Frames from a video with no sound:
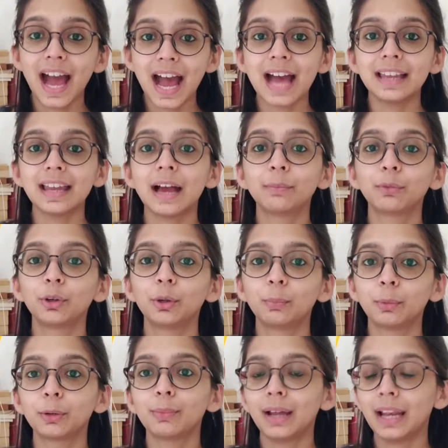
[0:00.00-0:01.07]
And I'm gonna
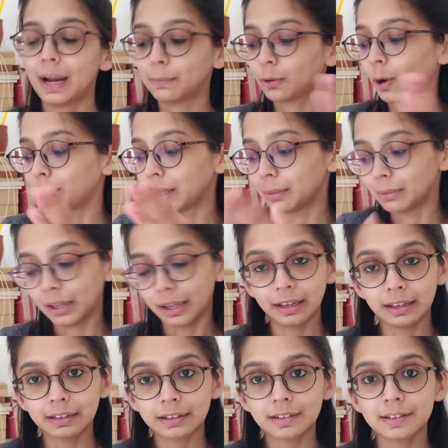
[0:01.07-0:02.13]
put my laptop table
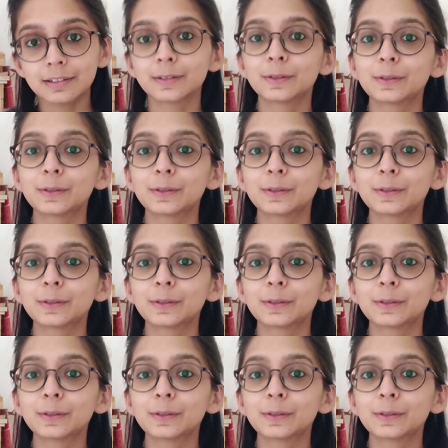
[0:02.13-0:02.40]
here.